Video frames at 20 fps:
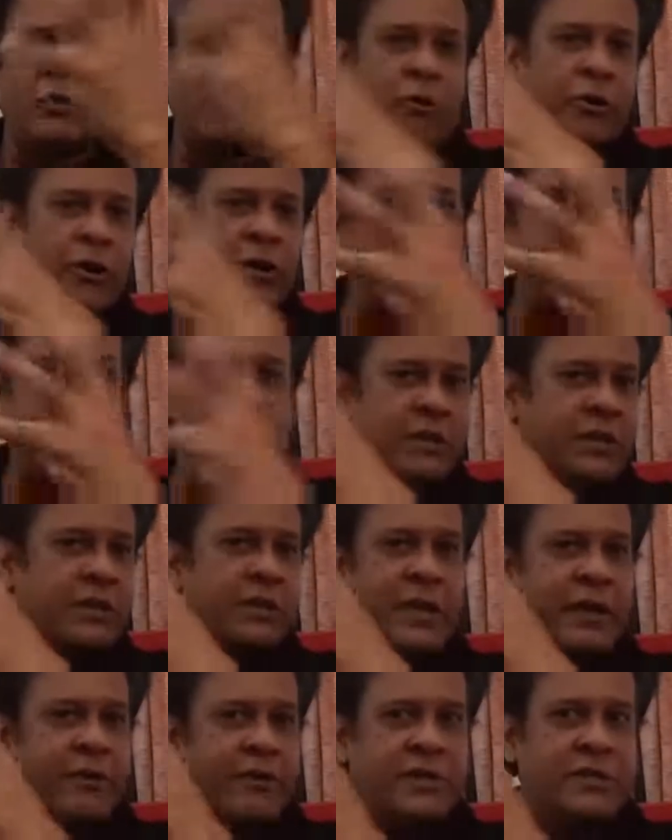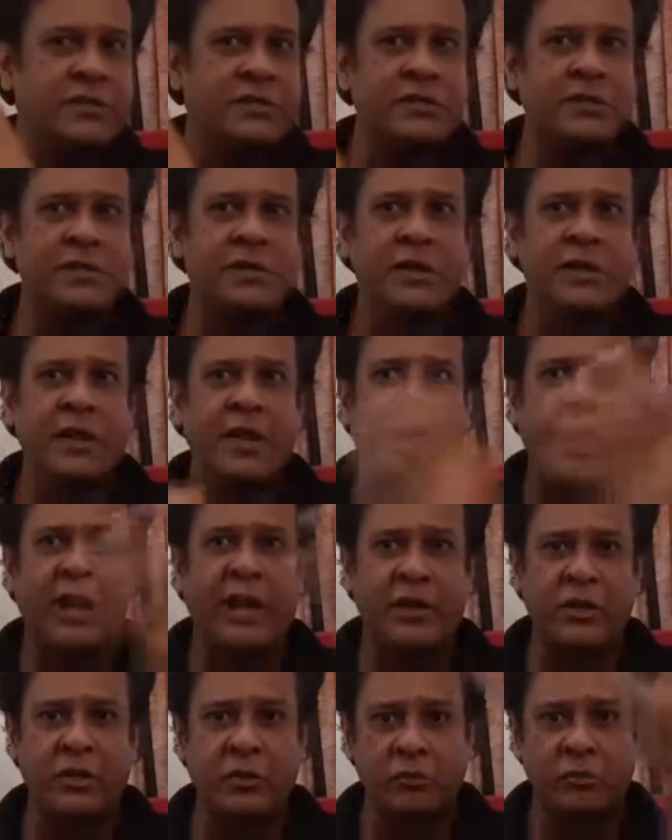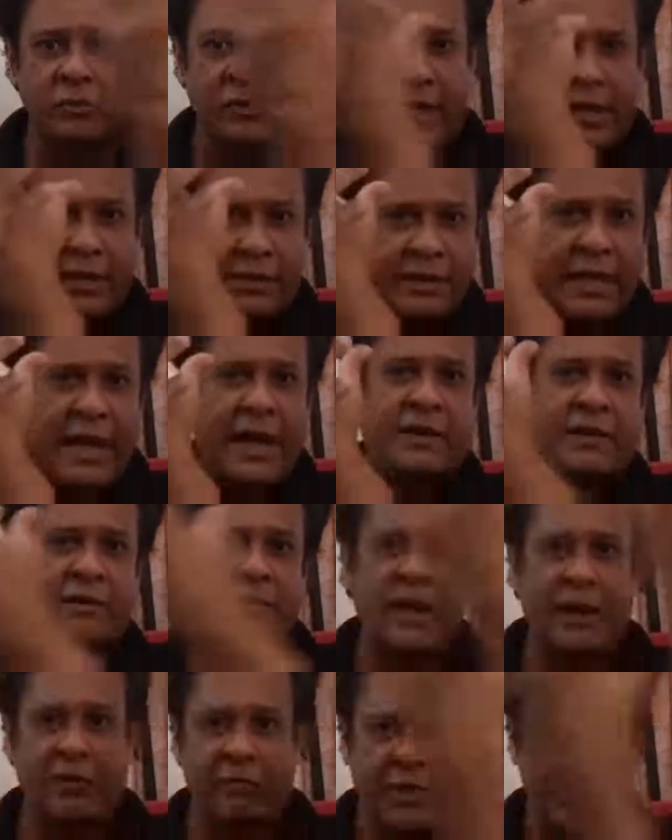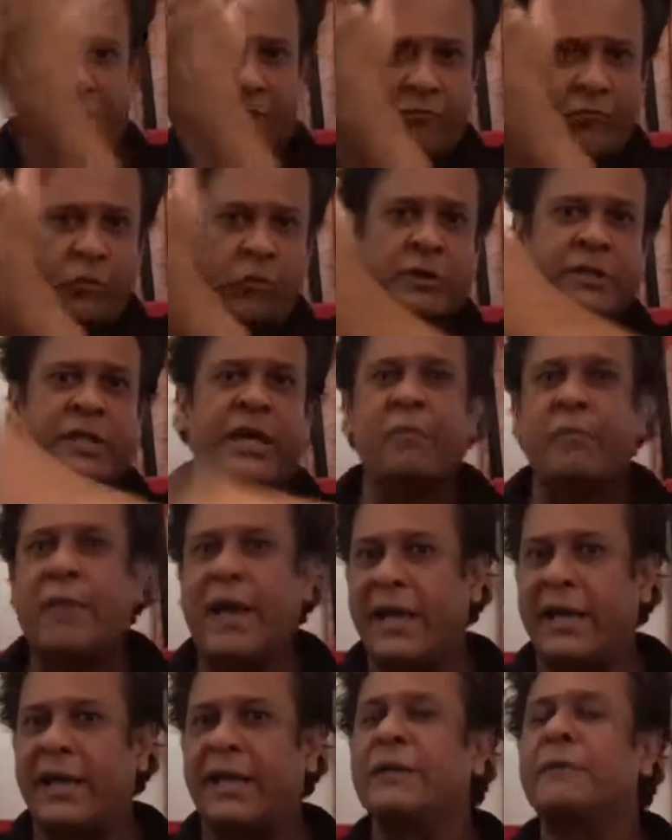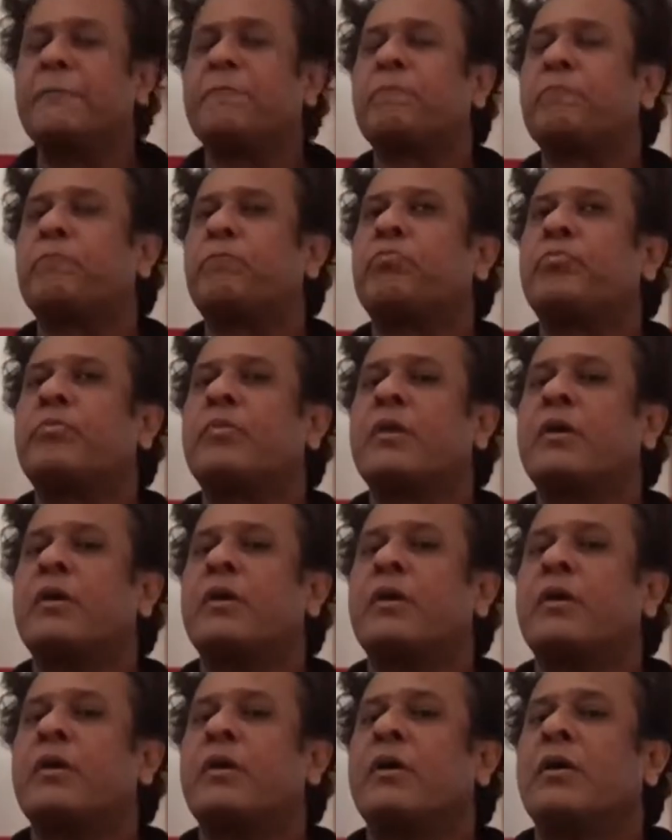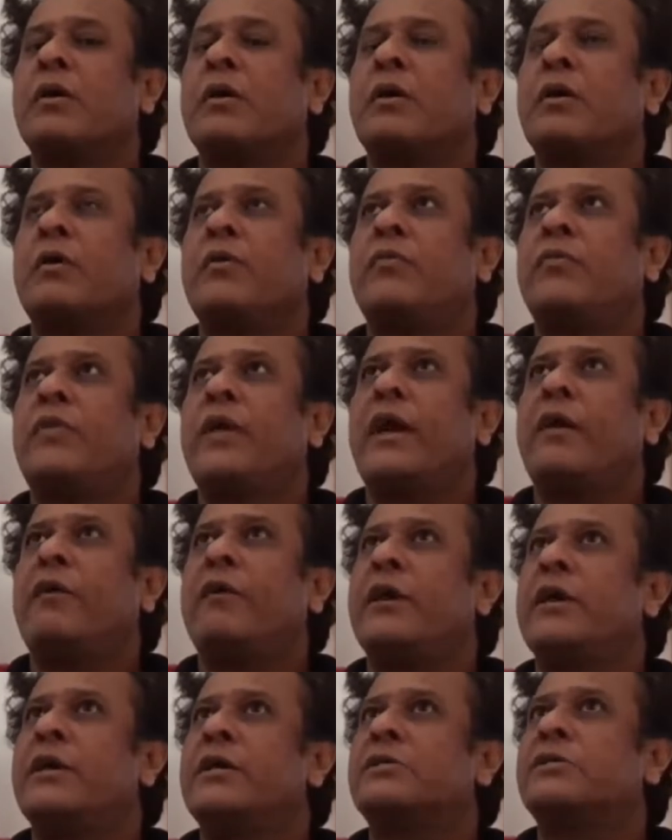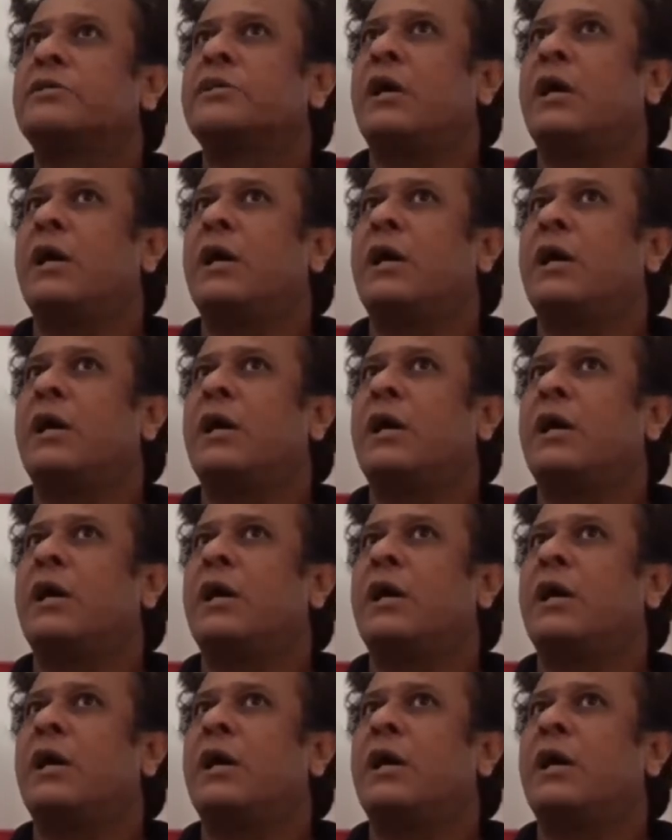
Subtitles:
correlation there is, and you take that and fold that back in. There is